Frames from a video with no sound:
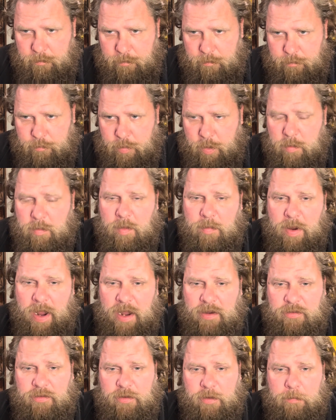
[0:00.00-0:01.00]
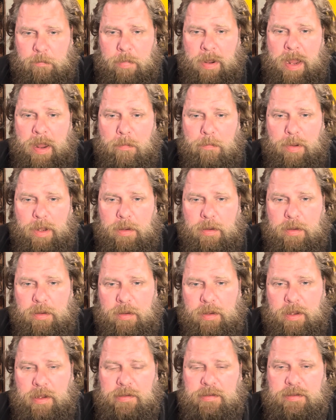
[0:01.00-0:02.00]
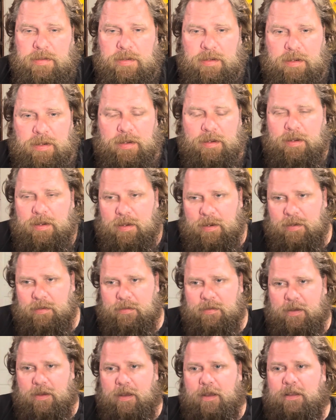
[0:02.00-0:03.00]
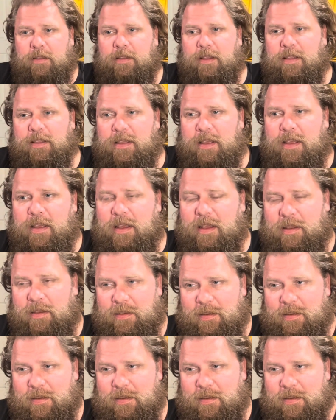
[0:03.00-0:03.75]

Perma Pasture Pimp, as he's called, I think.